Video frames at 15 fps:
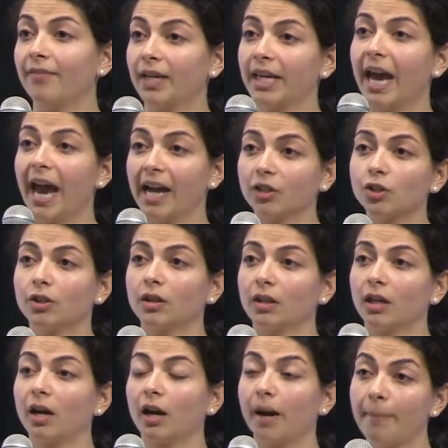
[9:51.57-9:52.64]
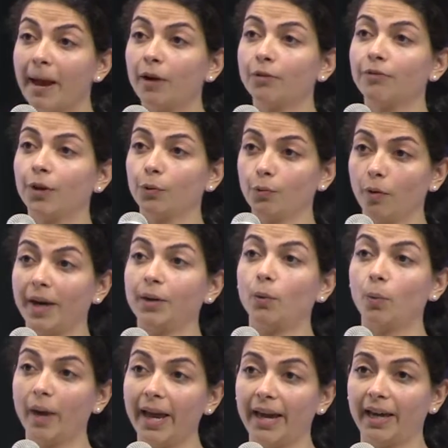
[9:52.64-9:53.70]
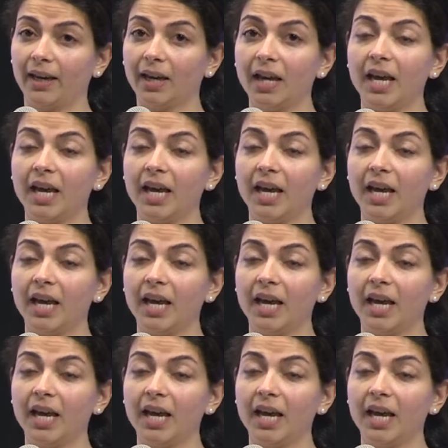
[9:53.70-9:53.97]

any action that can come out of it right away,